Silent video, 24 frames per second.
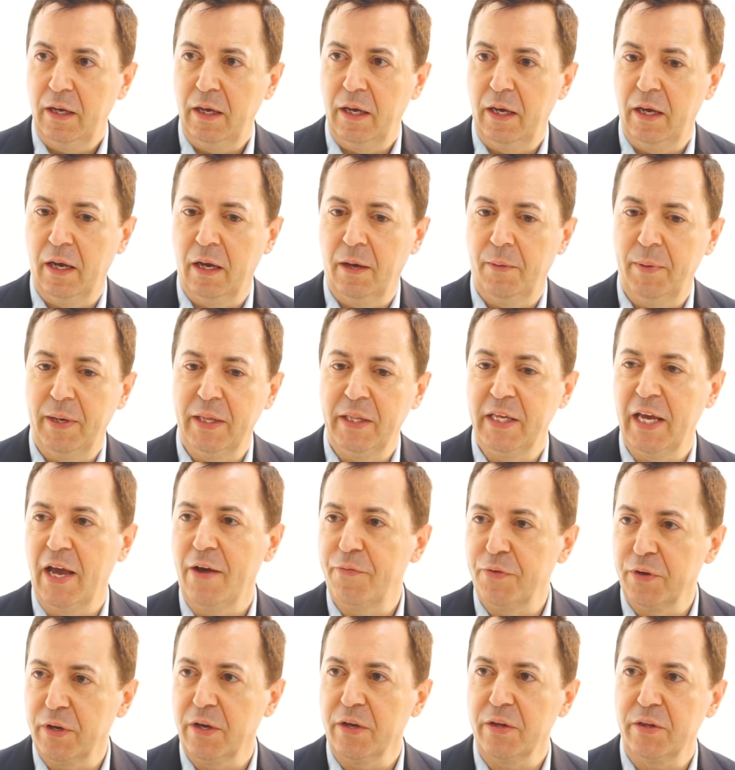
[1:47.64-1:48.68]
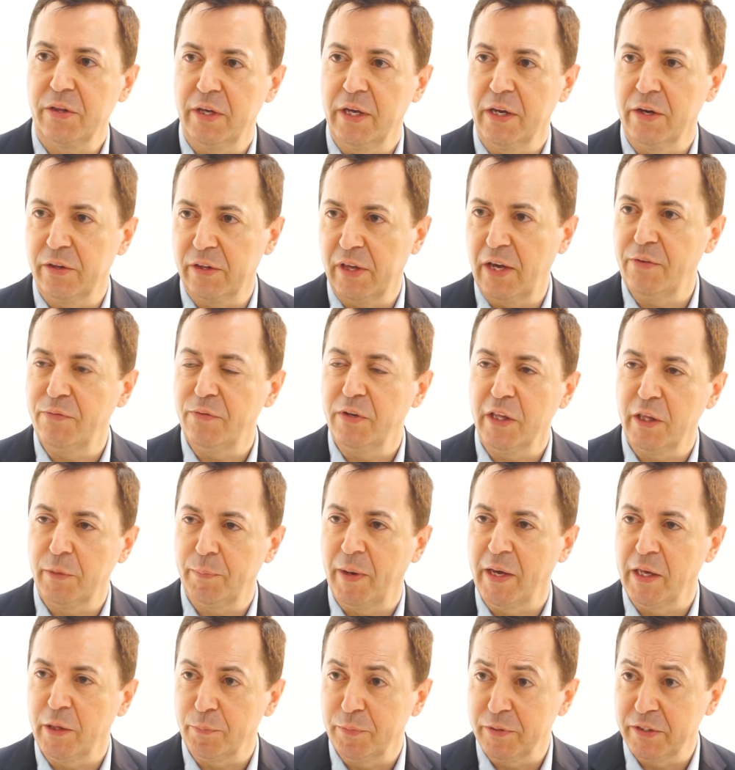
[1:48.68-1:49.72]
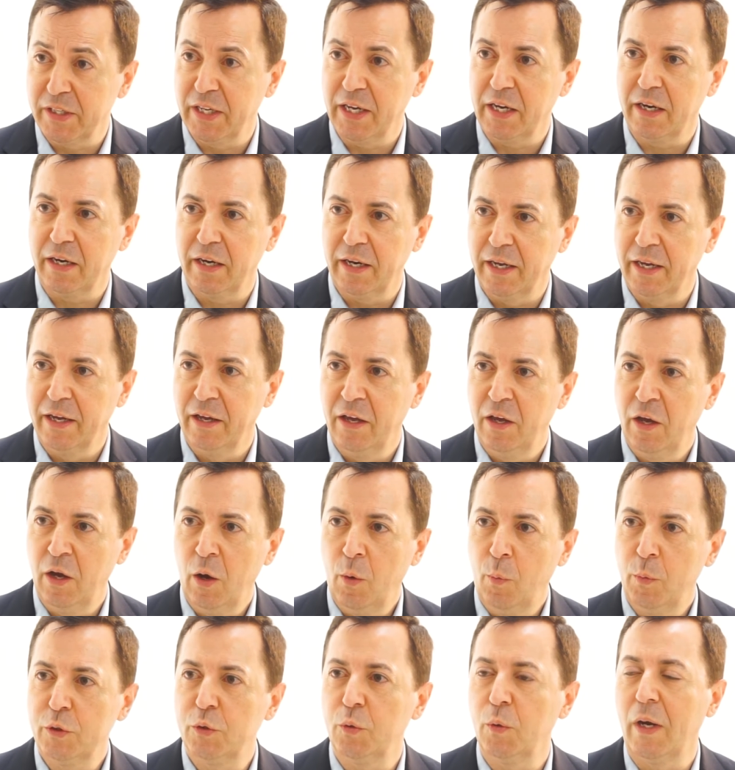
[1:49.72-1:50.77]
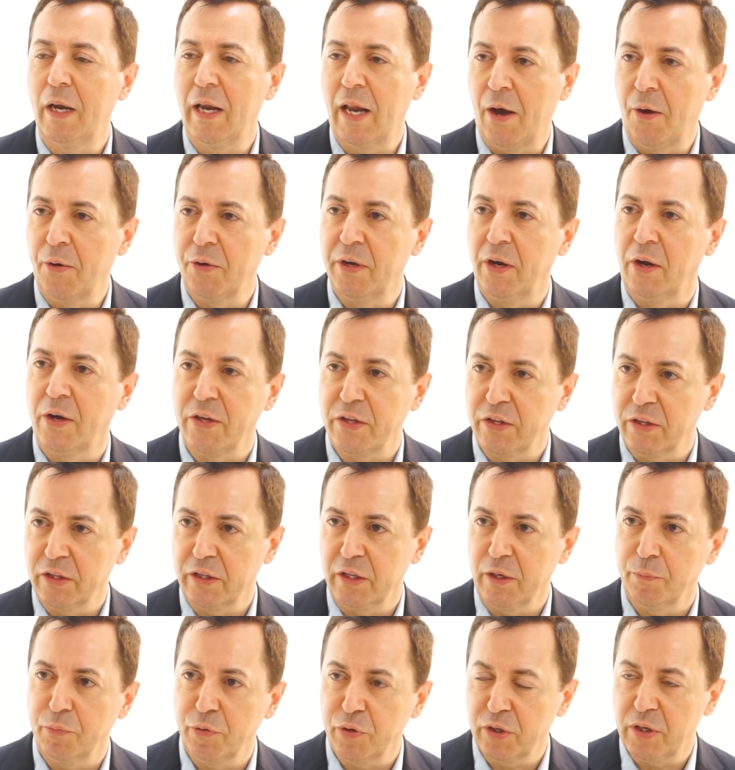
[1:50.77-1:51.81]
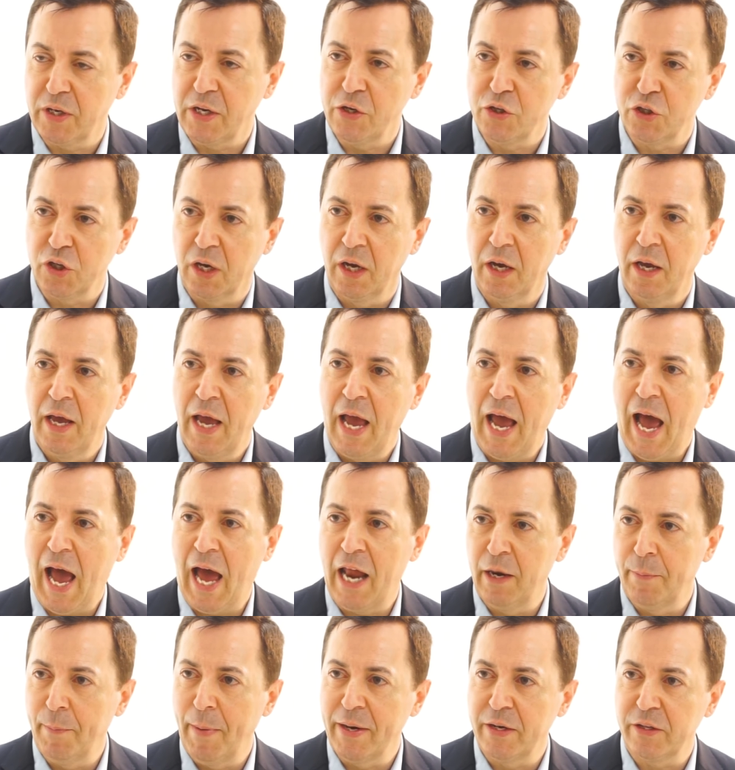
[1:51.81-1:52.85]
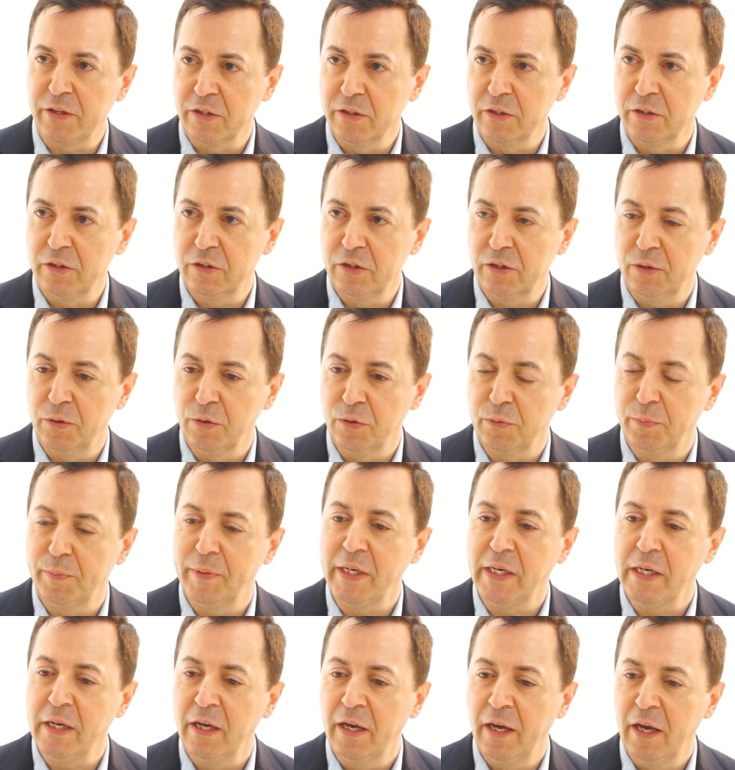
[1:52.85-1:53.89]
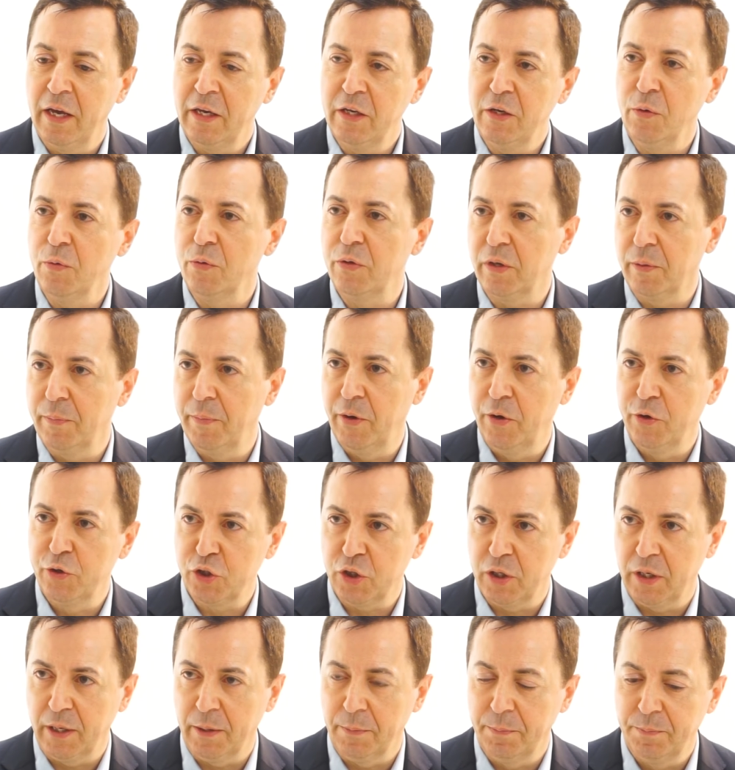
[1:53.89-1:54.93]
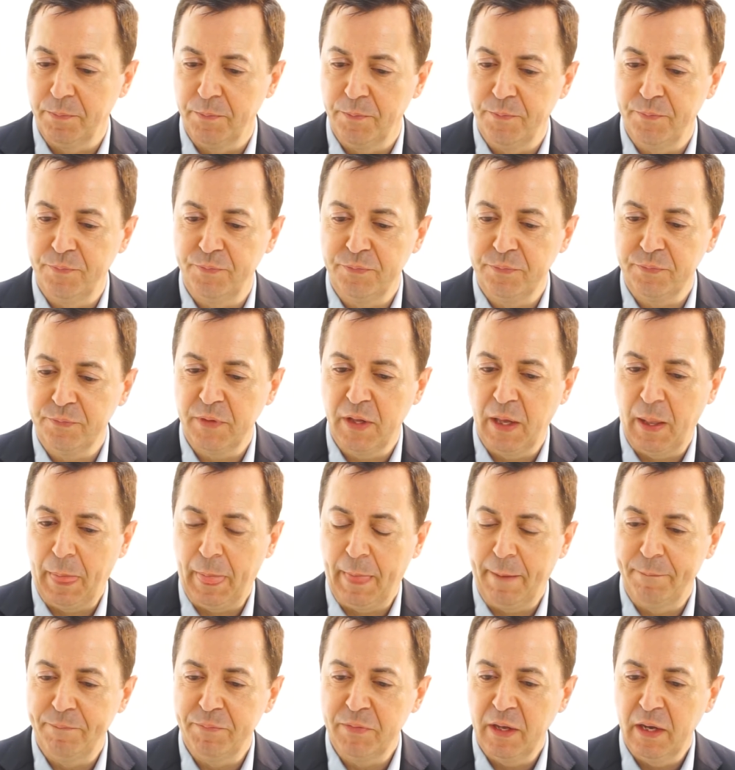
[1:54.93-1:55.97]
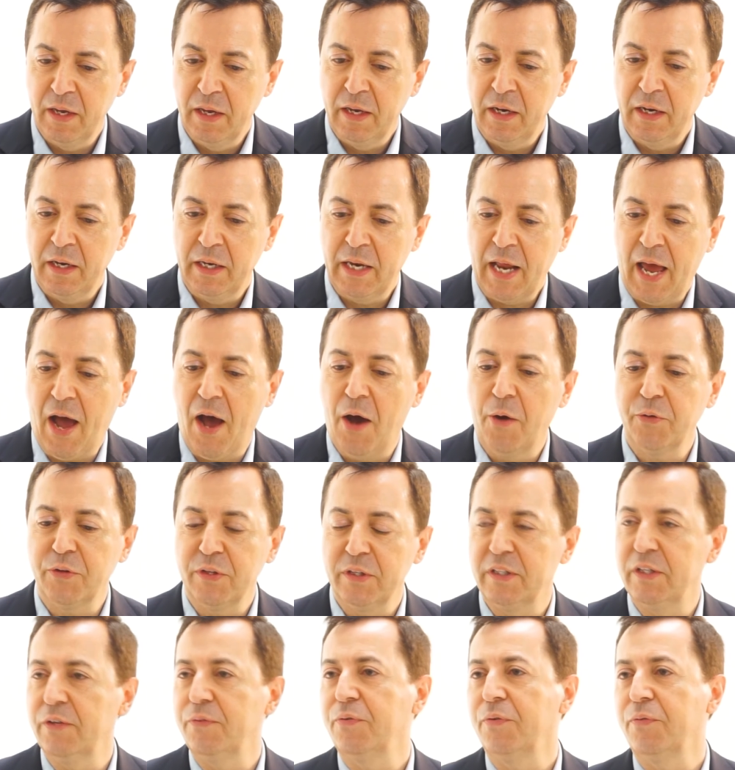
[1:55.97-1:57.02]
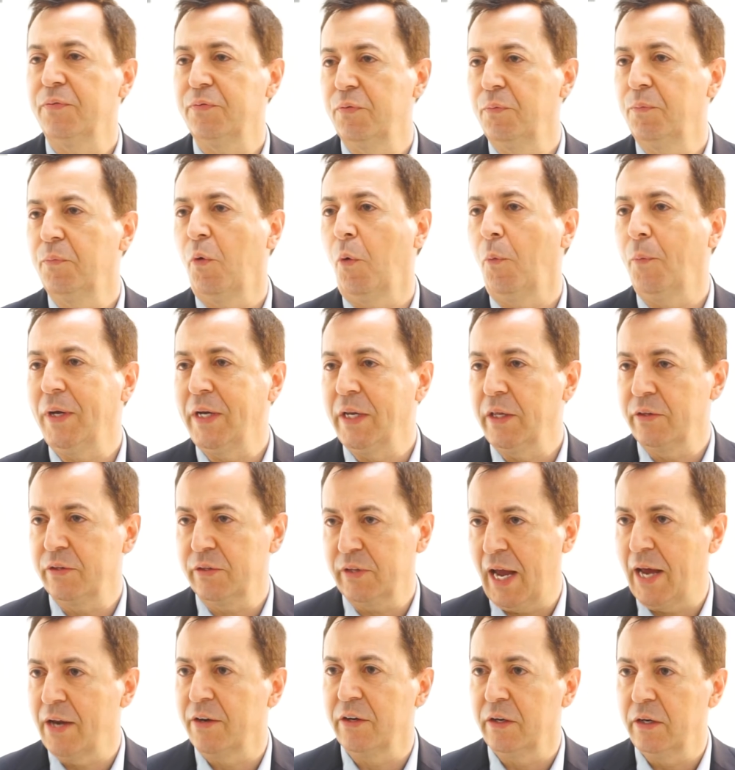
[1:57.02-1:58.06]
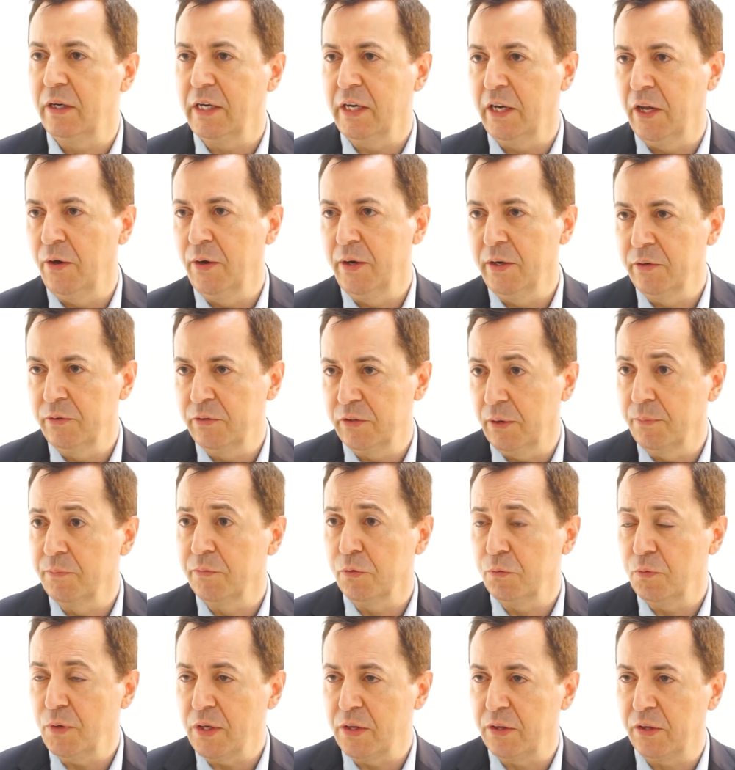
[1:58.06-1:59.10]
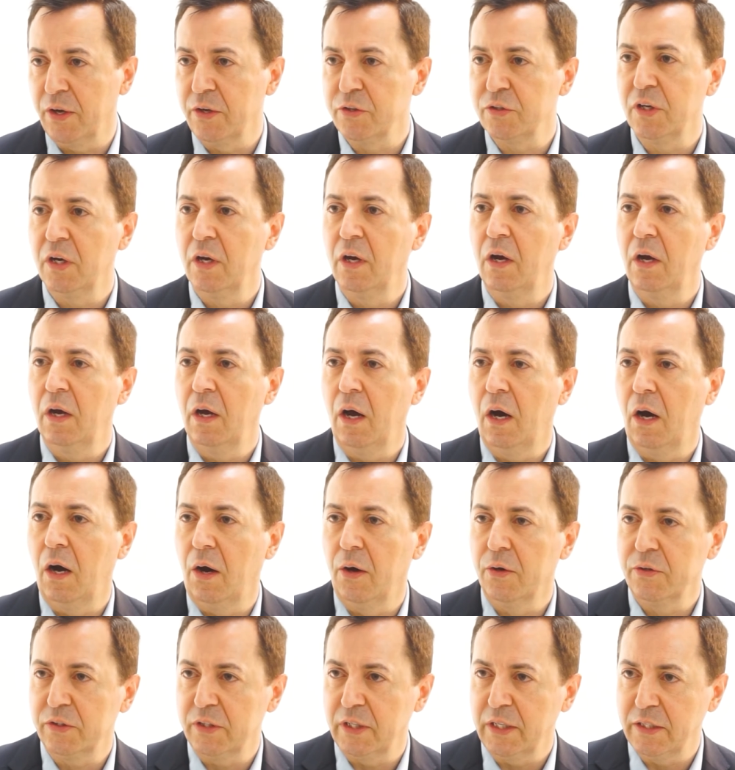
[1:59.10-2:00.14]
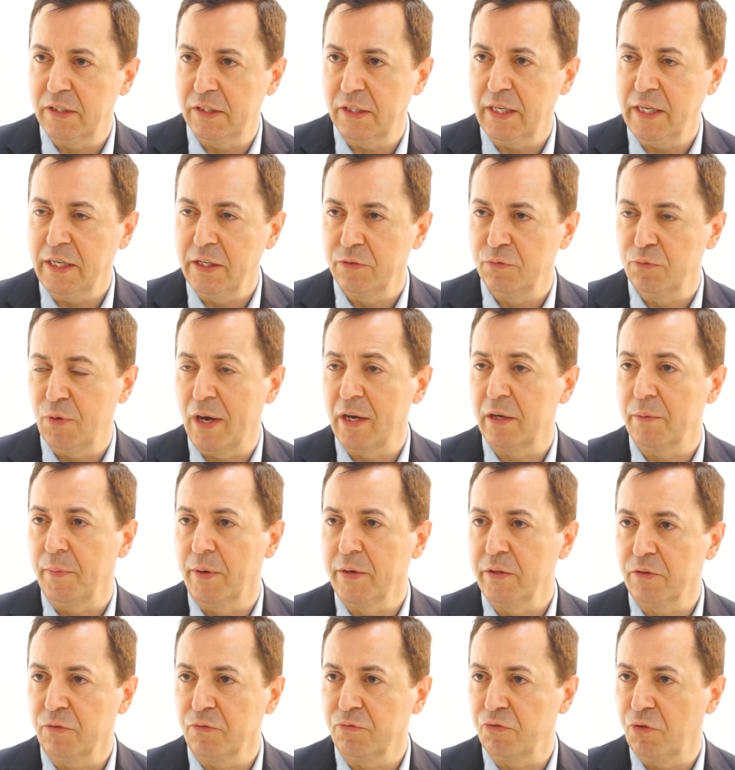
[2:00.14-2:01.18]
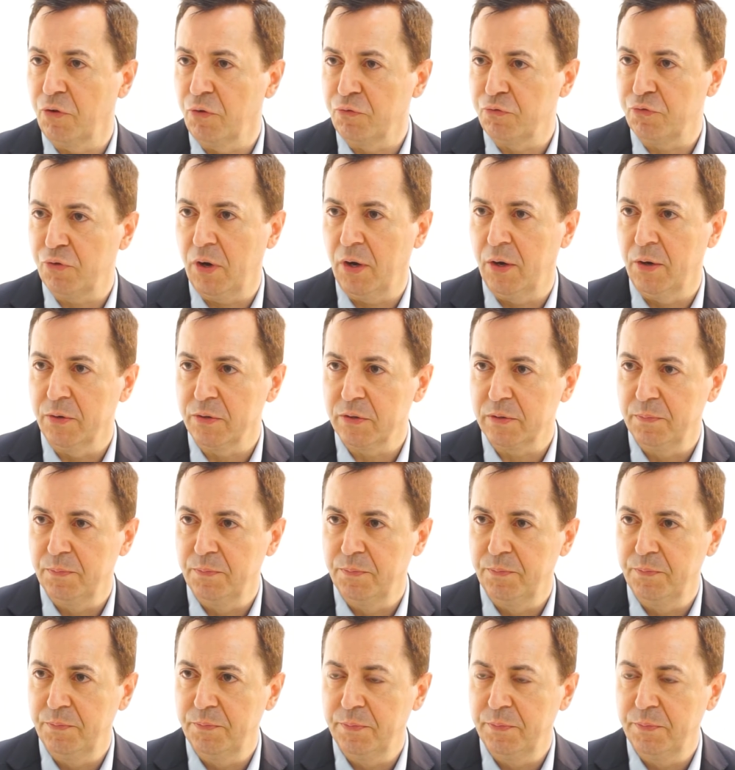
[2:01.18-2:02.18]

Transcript: in the efficacy and safety space particularly, which will allow a licensing procedure and a medicine to be used commercially. Now, how does it differ from what we standardly know in terms of research, RCTs, randomised controlled trials?